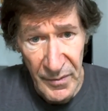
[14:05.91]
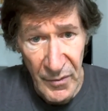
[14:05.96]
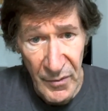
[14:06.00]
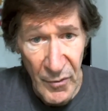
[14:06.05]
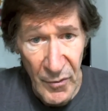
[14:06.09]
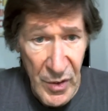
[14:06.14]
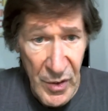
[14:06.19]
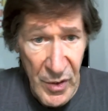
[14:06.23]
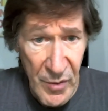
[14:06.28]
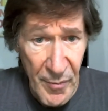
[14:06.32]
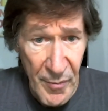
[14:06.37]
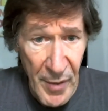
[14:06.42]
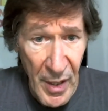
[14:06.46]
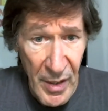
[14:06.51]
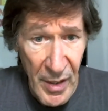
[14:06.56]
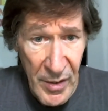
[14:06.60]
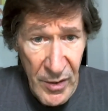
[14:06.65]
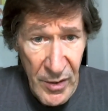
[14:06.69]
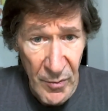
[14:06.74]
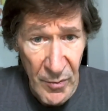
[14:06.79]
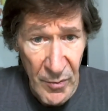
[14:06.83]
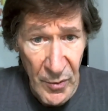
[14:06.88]

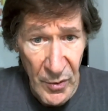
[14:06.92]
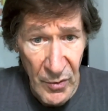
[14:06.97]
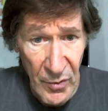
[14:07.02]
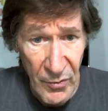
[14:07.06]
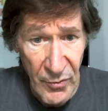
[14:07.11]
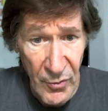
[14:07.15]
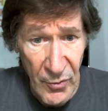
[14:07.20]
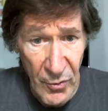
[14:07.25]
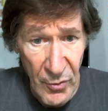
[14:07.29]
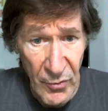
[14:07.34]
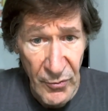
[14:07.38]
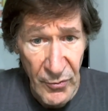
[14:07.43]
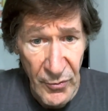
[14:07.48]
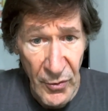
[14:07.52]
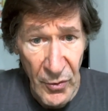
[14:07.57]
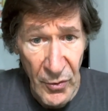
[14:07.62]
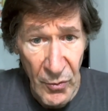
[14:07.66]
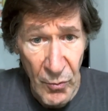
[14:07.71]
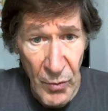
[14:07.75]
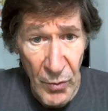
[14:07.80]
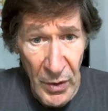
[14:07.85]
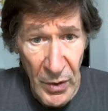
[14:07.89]
responsible for
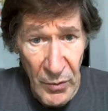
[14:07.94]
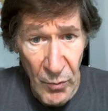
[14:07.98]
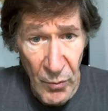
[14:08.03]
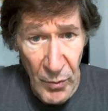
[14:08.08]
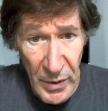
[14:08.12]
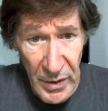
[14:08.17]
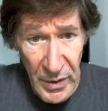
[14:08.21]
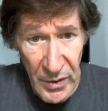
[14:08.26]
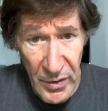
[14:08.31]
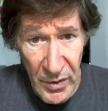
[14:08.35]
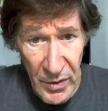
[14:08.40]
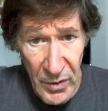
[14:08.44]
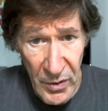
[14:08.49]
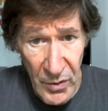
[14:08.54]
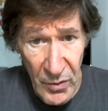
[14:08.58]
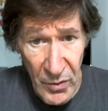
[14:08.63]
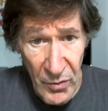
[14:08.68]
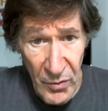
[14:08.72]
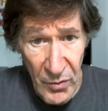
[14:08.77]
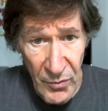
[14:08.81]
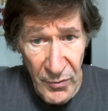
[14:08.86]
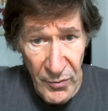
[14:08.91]
what we
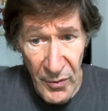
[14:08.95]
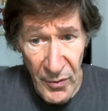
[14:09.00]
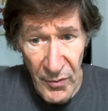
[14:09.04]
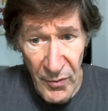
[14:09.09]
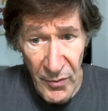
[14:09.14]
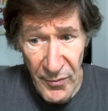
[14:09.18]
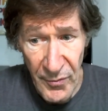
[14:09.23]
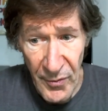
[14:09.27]
do, for